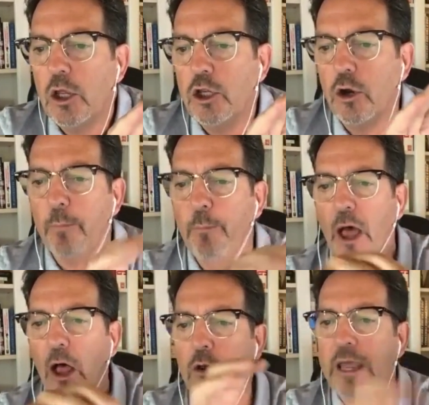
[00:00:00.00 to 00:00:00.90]
your
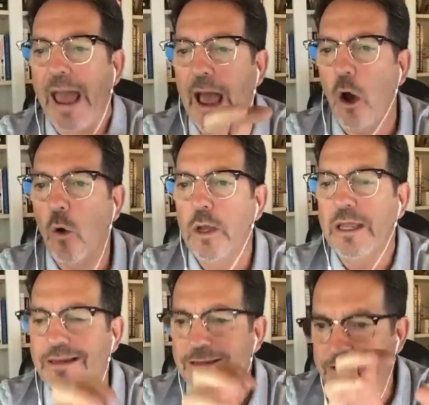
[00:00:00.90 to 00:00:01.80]
bell cow
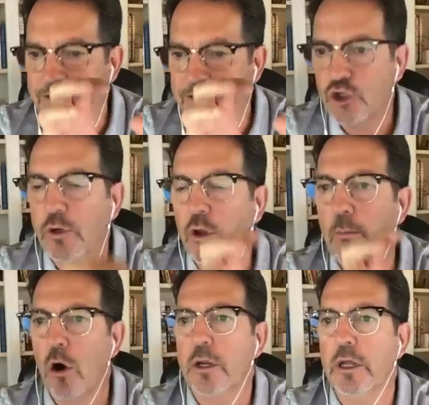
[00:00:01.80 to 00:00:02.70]
industrial
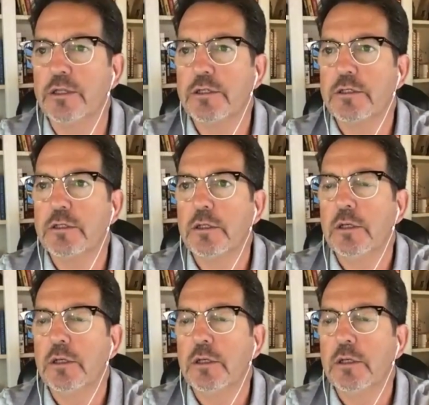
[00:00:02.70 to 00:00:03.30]
markets